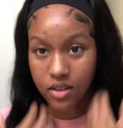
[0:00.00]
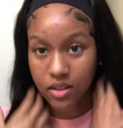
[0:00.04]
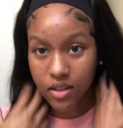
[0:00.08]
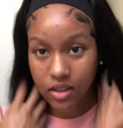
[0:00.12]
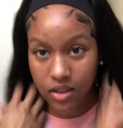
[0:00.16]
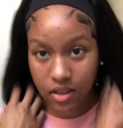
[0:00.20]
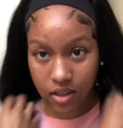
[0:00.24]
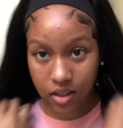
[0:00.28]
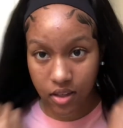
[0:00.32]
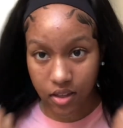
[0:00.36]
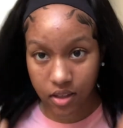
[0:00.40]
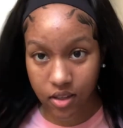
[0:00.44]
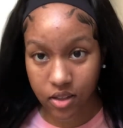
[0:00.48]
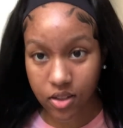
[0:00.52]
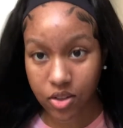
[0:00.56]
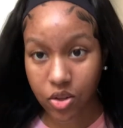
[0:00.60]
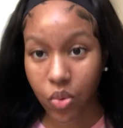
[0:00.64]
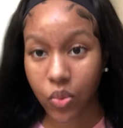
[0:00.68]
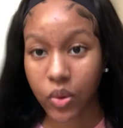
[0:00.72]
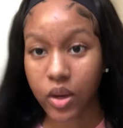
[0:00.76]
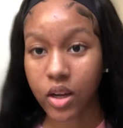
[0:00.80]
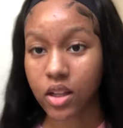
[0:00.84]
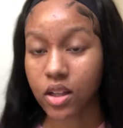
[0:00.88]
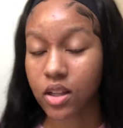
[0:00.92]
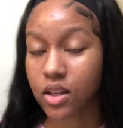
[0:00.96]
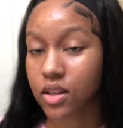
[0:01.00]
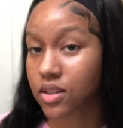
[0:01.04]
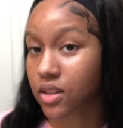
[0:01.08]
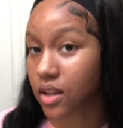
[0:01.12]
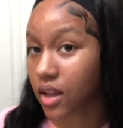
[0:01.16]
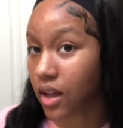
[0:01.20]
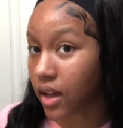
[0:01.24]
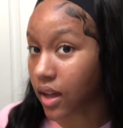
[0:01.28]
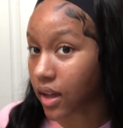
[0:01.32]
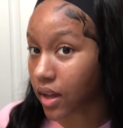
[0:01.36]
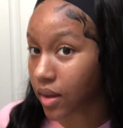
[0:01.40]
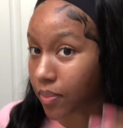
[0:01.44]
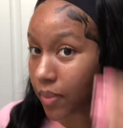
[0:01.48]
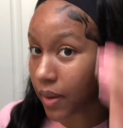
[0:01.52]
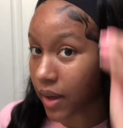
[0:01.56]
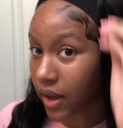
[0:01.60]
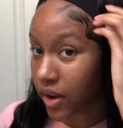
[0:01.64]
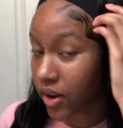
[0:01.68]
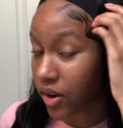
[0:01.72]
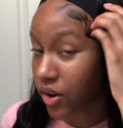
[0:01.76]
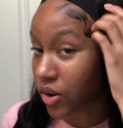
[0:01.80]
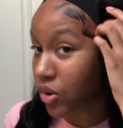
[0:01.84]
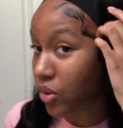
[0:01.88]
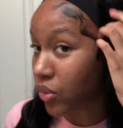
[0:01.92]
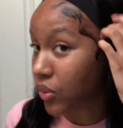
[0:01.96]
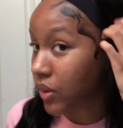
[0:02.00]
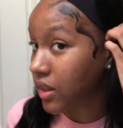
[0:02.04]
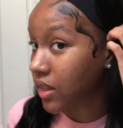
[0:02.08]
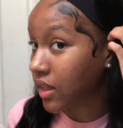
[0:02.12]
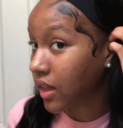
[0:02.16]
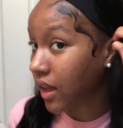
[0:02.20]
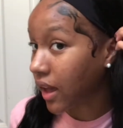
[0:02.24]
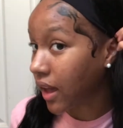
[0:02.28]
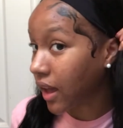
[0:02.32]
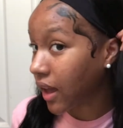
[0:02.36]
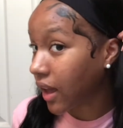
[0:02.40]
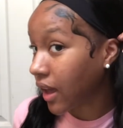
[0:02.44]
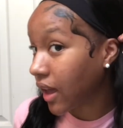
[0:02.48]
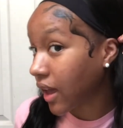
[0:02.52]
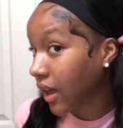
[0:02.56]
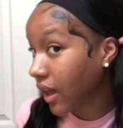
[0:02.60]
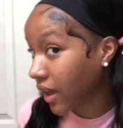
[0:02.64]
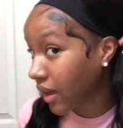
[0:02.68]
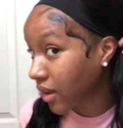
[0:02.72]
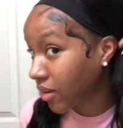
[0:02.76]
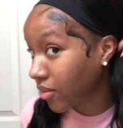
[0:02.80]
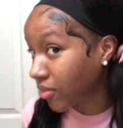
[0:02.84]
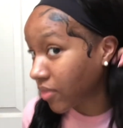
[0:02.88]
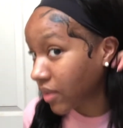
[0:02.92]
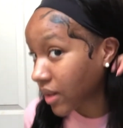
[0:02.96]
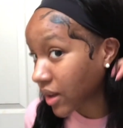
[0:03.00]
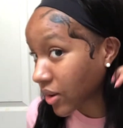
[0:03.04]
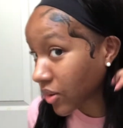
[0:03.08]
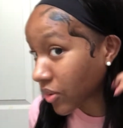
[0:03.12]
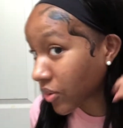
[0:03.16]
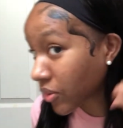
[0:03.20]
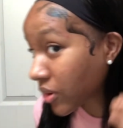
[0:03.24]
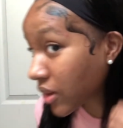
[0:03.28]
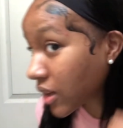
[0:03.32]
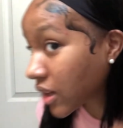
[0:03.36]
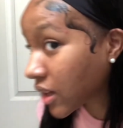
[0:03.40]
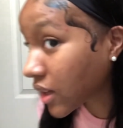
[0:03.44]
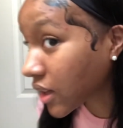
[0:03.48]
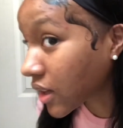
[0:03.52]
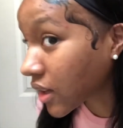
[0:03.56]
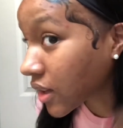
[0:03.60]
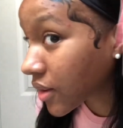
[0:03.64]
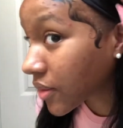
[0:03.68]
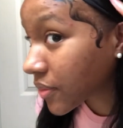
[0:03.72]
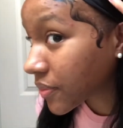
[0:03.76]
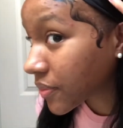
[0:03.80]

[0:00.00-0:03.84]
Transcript: is what it looks like paired with a headband wig.